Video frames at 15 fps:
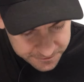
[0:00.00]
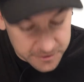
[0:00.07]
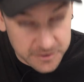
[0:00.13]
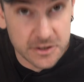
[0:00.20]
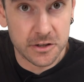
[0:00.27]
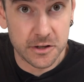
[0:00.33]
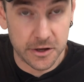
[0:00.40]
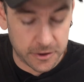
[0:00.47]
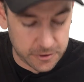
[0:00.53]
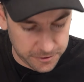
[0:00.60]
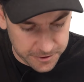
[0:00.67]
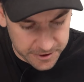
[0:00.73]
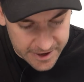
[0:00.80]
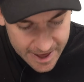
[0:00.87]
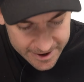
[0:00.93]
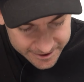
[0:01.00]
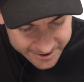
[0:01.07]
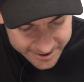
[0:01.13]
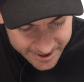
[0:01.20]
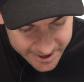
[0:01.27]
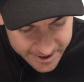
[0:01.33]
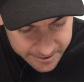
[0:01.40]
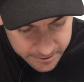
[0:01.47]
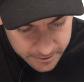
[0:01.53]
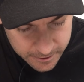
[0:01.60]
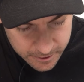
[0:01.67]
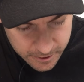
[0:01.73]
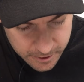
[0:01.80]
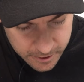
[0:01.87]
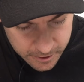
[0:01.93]
using the included Allen key,
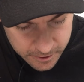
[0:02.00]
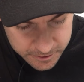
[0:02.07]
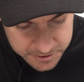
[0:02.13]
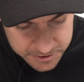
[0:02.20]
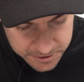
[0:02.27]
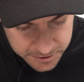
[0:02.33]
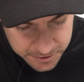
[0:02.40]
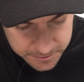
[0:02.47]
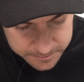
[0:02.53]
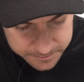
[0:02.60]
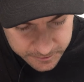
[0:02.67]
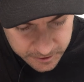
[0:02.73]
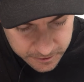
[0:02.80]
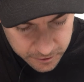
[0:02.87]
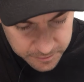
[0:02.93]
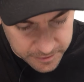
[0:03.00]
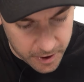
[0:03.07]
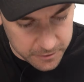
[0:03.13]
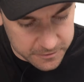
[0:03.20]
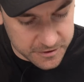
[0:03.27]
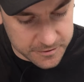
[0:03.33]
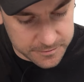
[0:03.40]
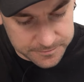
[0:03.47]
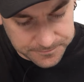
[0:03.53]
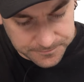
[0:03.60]
the 2 little bolts,